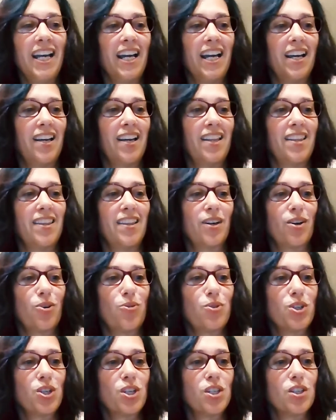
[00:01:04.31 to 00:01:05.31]
and the
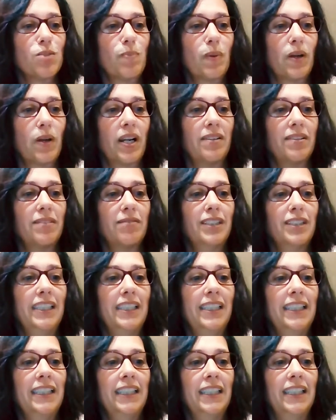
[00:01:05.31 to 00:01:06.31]
coaches, but I
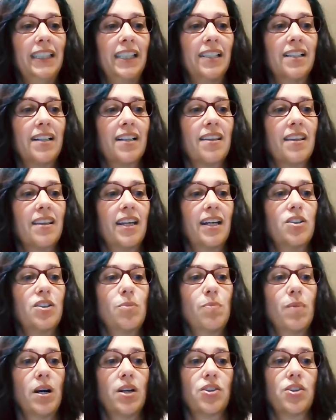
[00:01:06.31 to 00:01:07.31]
really didn't think
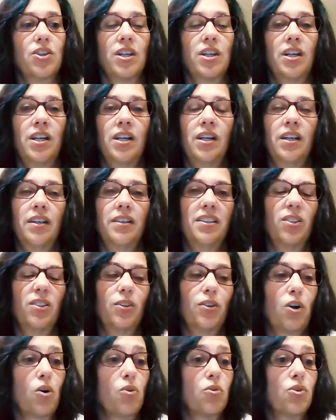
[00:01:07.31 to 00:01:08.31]
too much
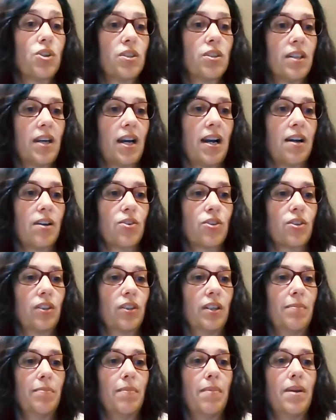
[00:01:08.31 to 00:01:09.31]
until the coaches
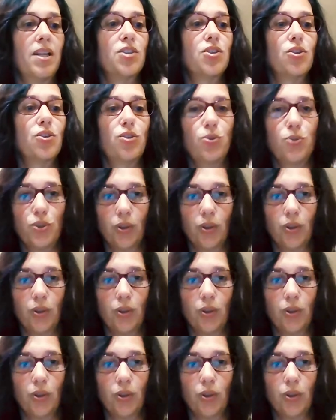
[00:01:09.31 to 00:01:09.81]
actually mentioned you